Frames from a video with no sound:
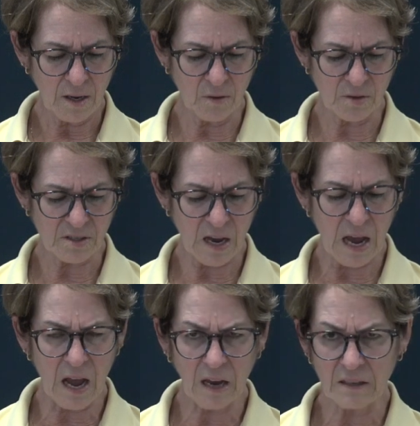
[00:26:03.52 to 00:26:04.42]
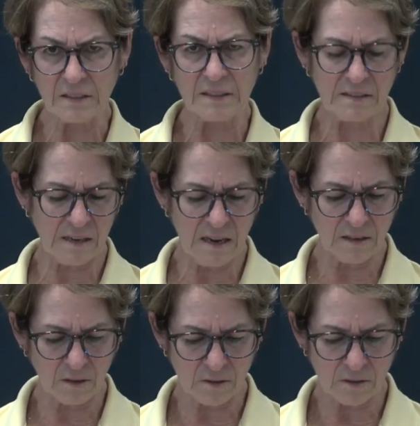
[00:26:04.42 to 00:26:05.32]
And those ugly
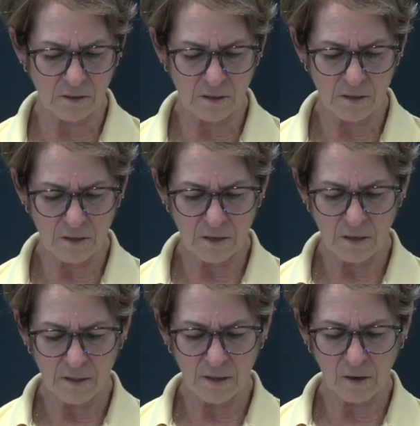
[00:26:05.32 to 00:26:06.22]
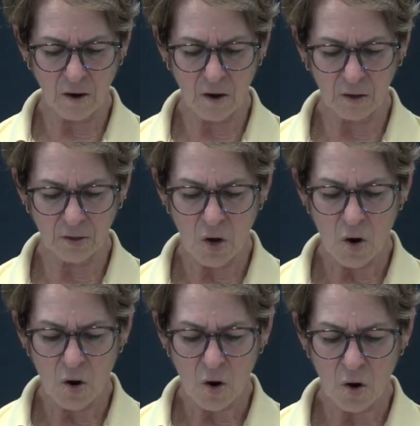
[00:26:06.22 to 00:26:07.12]
sandals. They're called
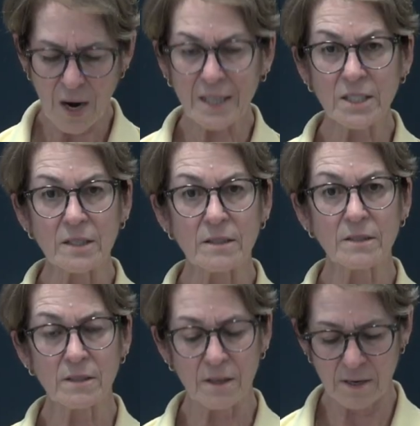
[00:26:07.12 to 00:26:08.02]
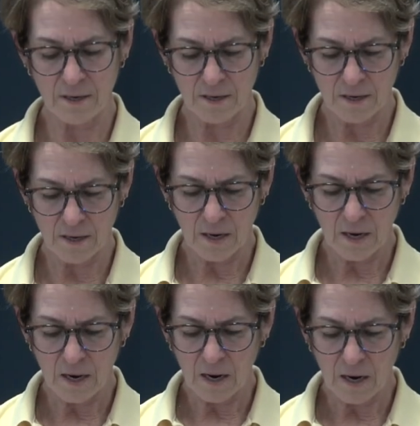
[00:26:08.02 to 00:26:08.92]
huaraches.
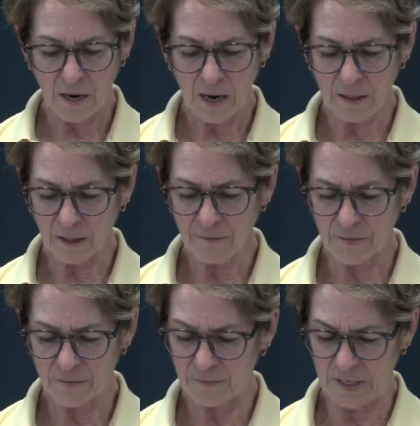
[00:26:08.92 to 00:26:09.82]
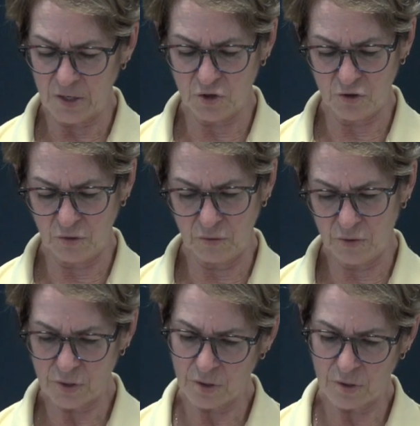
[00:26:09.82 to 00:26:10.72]
I love these
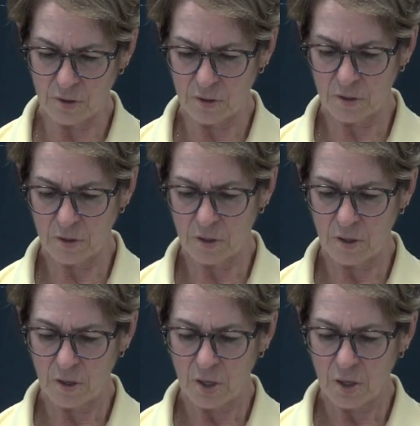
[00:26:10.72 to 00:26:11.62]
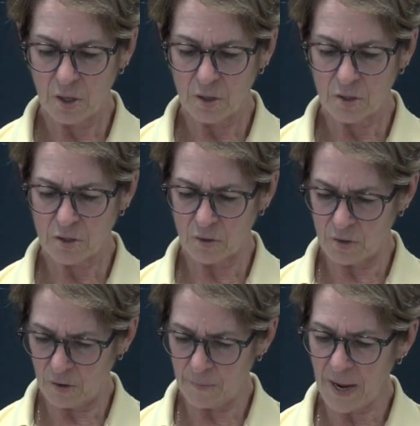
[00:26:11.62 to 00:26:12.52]
shoes." "So
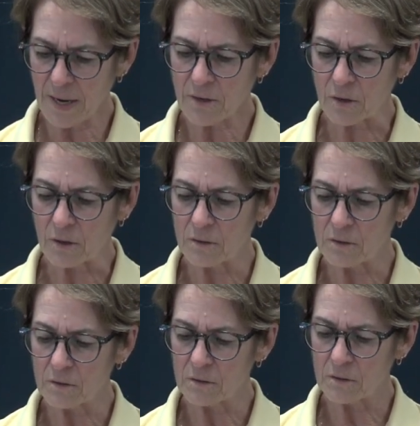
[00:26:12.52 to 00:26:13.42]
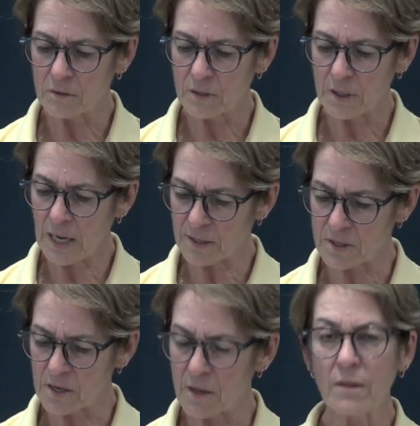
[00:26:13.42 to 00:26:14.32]
you're a painter?"
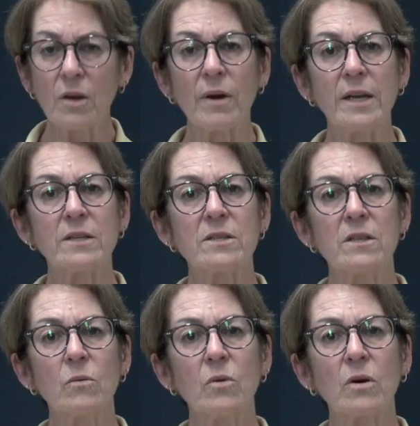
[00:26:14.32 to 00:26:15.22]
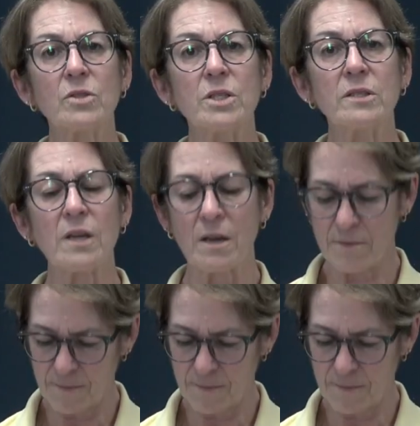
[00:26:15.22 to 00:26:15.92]
"Yes, the greatest in the world," she said.